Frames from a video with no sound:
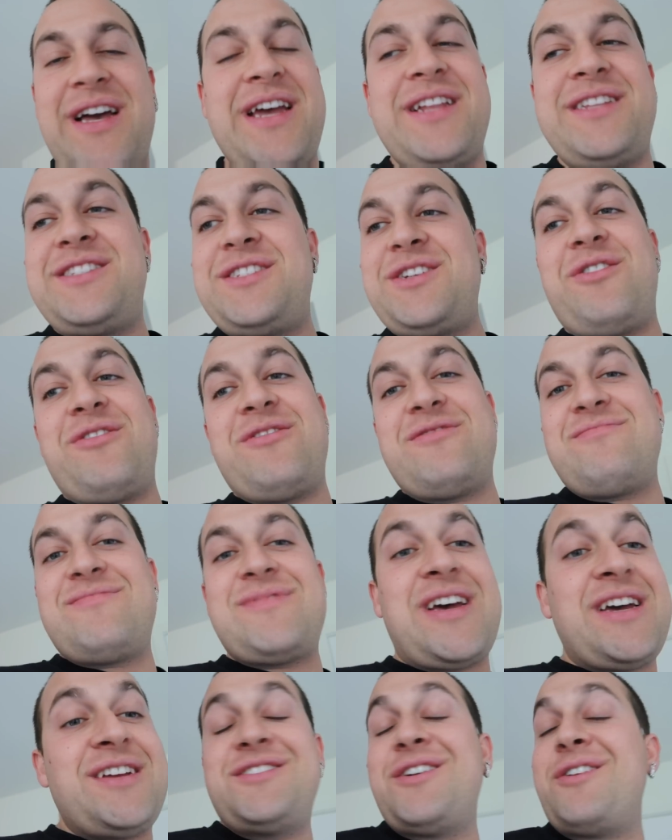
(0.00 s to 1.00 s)
I
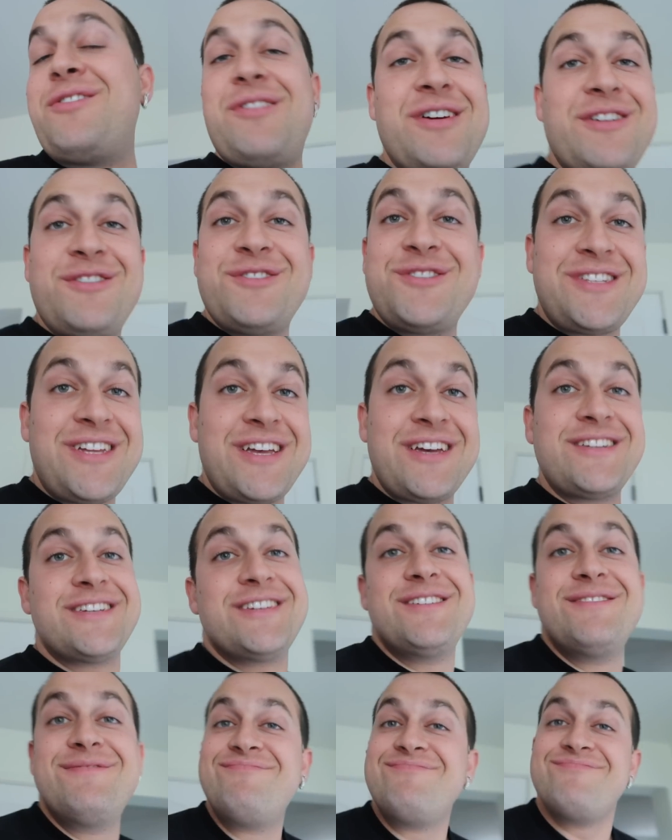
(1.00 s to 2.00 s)
don't, I don't understand
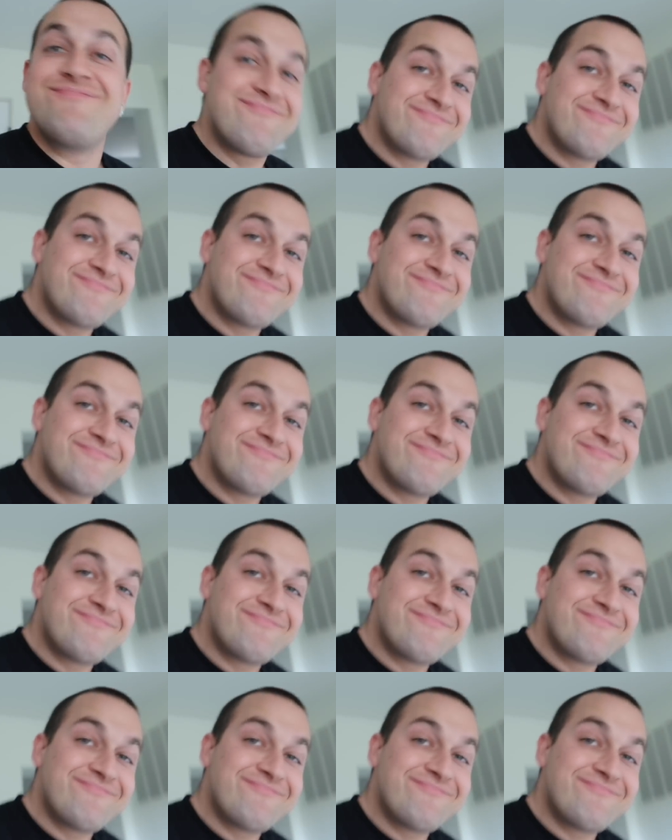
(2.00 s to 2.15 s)
it.